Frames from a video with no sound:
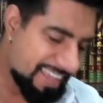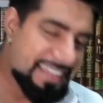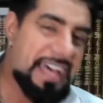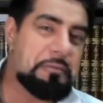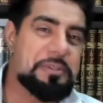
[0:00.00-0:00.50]

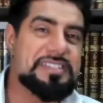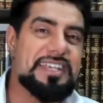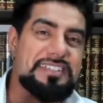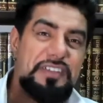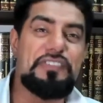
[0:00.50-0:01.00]
That was
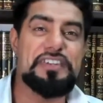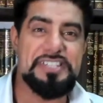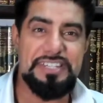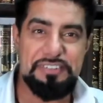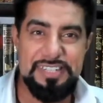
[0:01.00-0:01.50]
a different
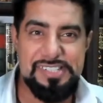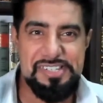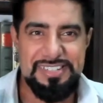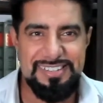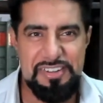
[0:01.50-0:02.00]

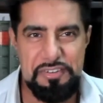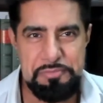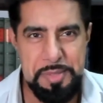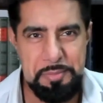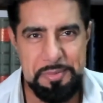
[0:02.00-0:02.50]
generation of
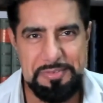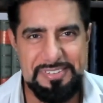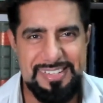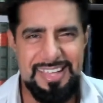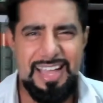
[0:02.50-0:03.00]
people.
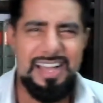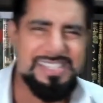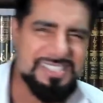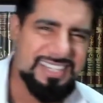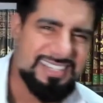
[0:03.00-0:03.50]

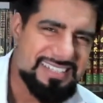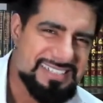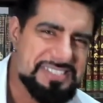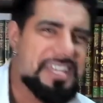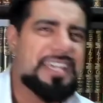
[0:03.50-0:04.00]
Ajkal,
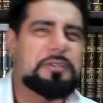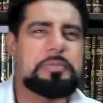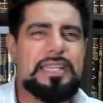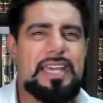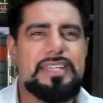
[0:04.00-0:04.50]
today it'd
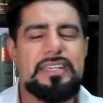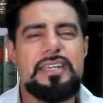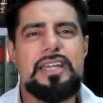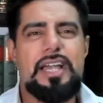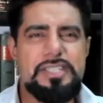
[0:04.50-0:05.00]
be like,
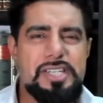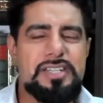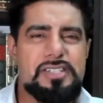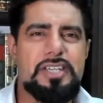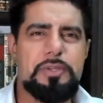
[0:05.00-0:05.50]
acha
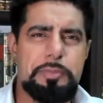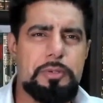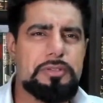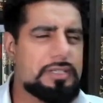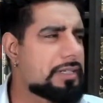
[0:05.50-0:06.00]
acha, you
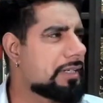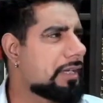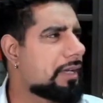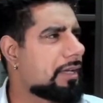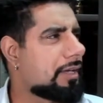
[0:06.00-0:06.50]
bored?
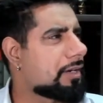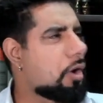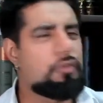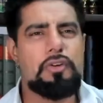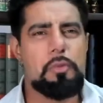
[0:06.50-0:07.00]

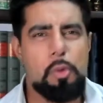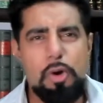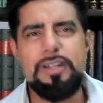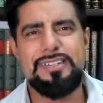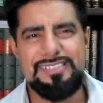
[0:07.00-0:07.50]
Go for a
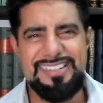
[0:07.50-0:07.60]
walk.